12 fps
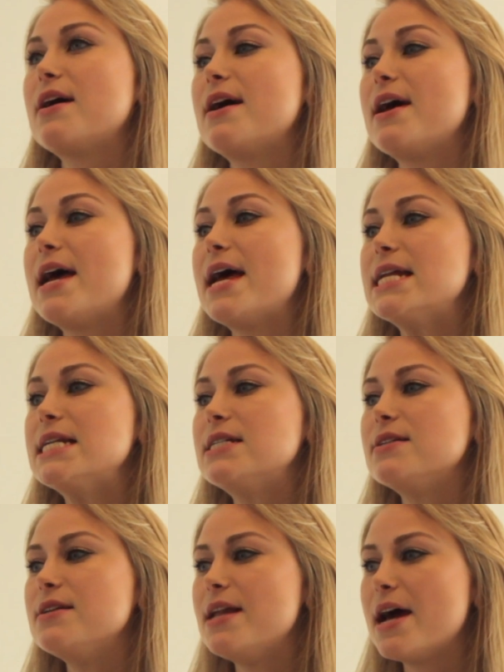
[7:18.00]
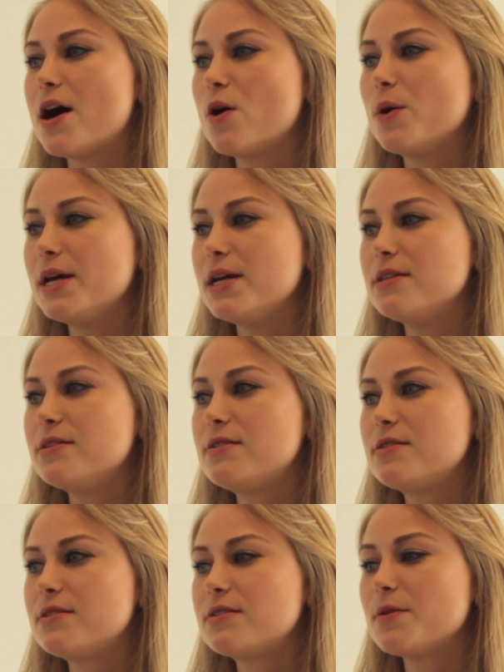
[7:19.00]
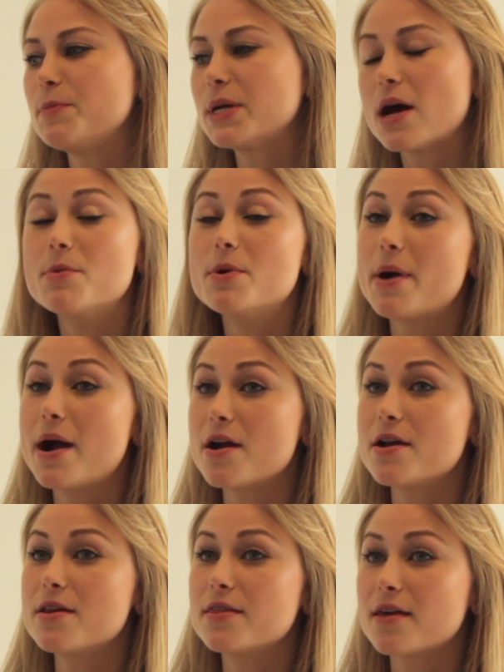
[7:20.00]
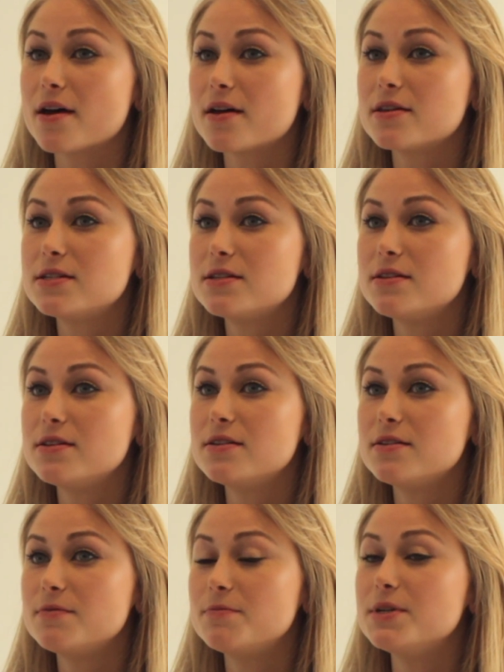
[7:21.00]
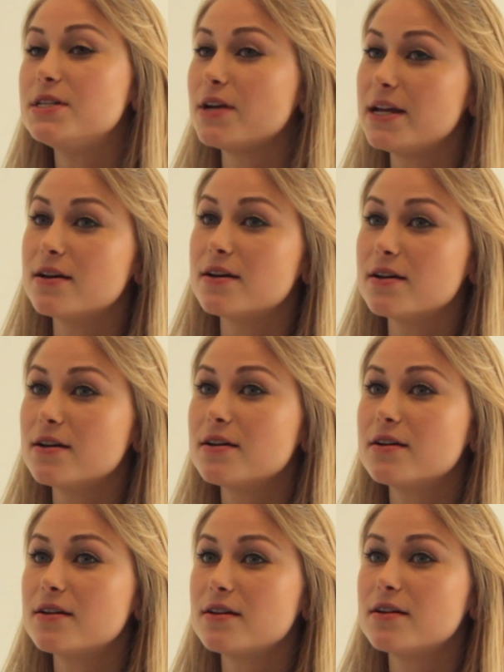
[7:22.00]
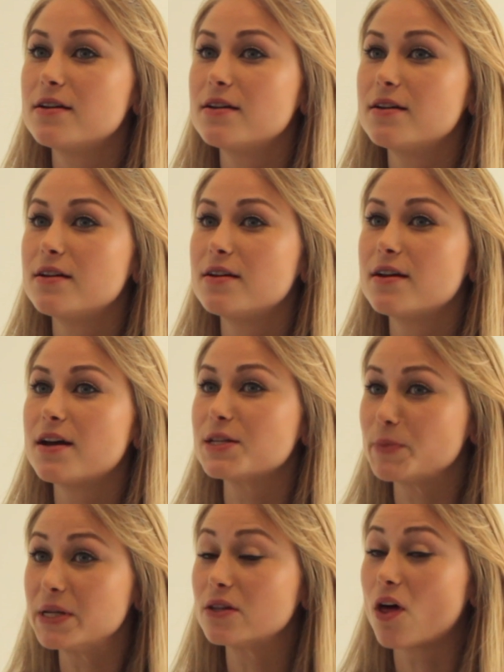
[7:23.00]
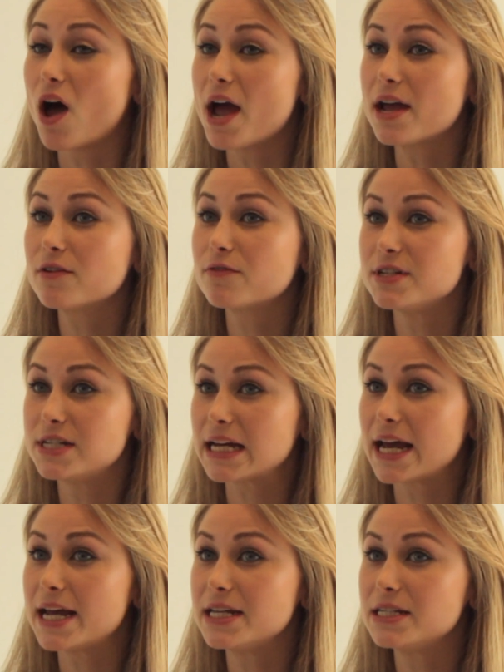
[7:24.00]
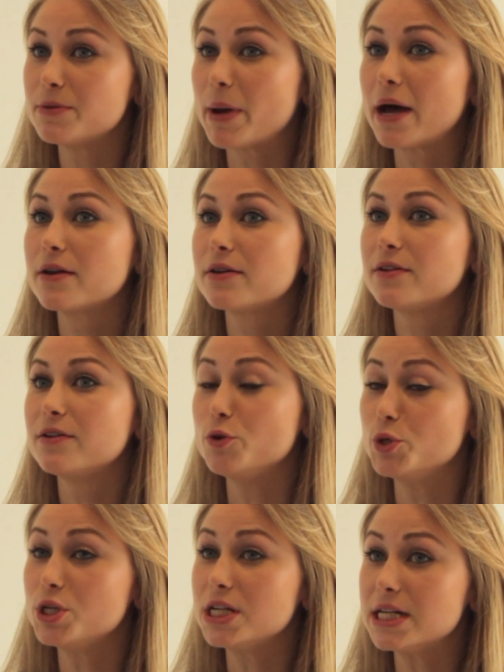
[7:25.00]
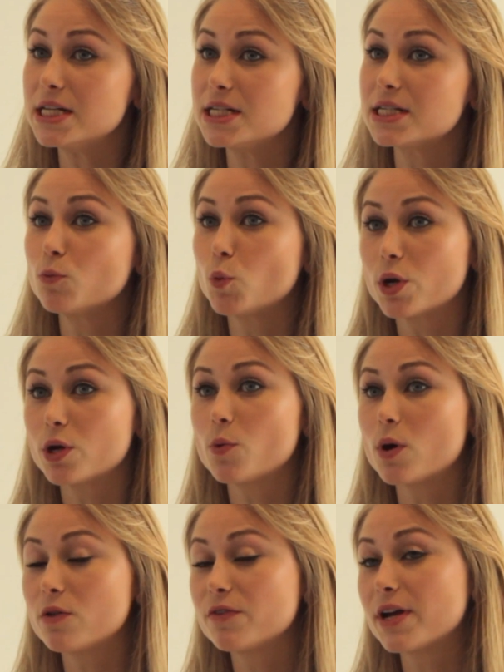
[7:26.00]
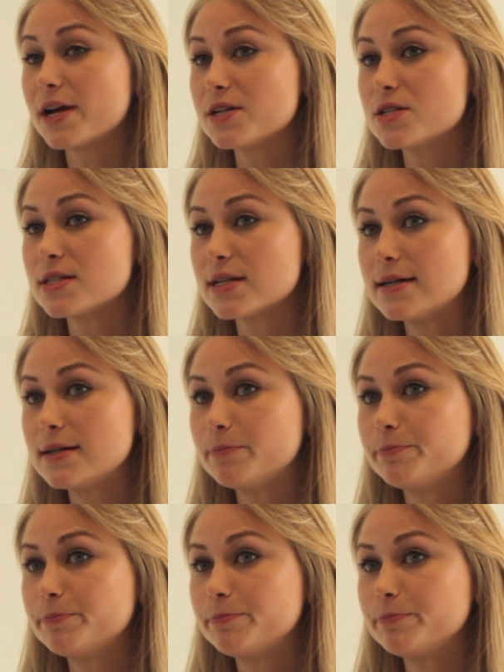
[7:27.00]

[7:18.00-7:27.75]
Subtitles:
and now it's become apparent that Bettina has been lying for decades about who she is and what her qualifications are.